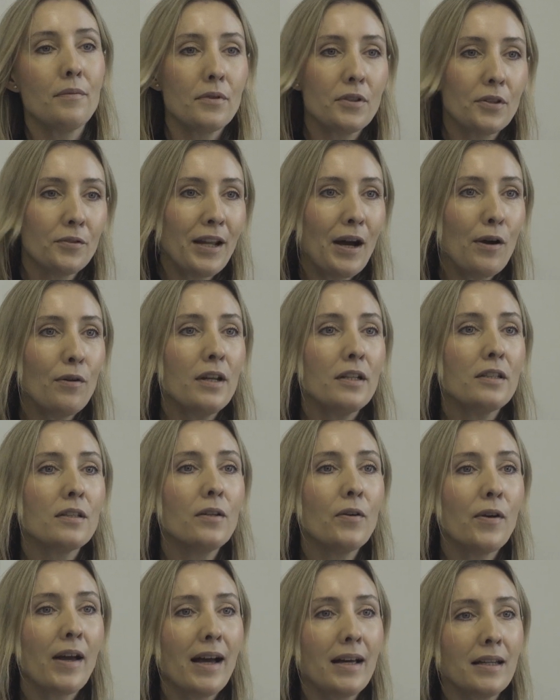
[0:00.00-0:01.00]
So now let's
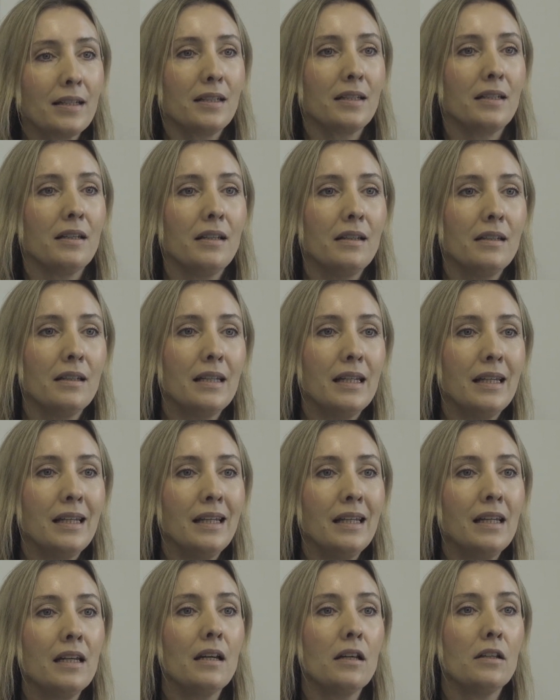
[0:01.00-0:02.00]
look at
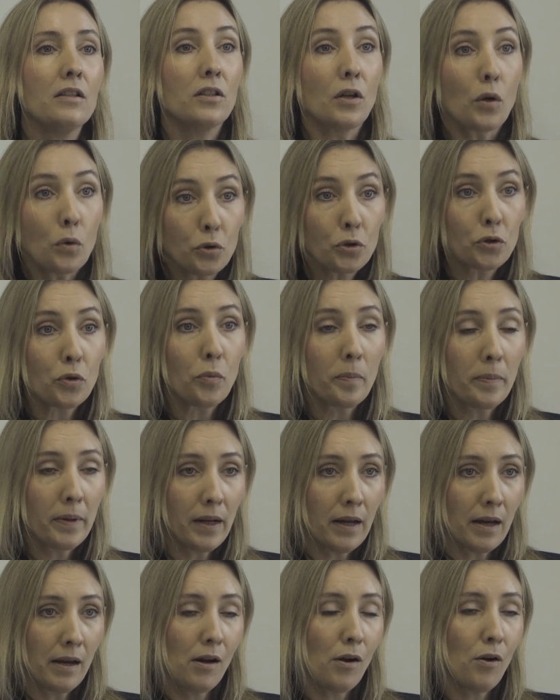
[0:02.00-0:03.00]
the social
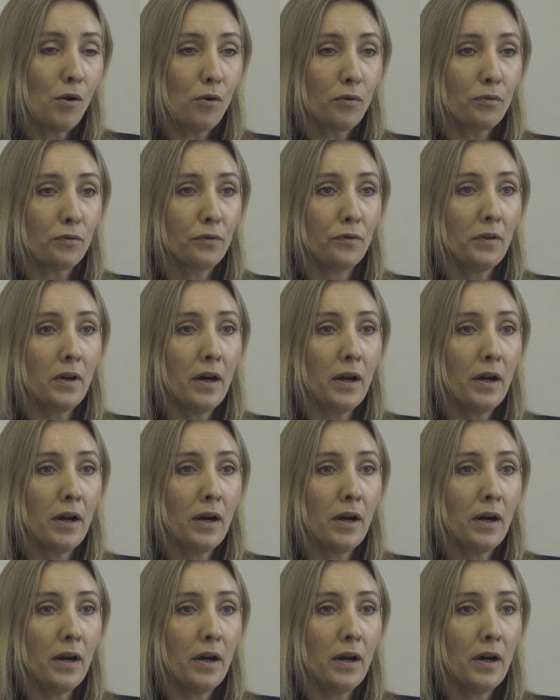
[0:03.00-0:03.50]
pillar of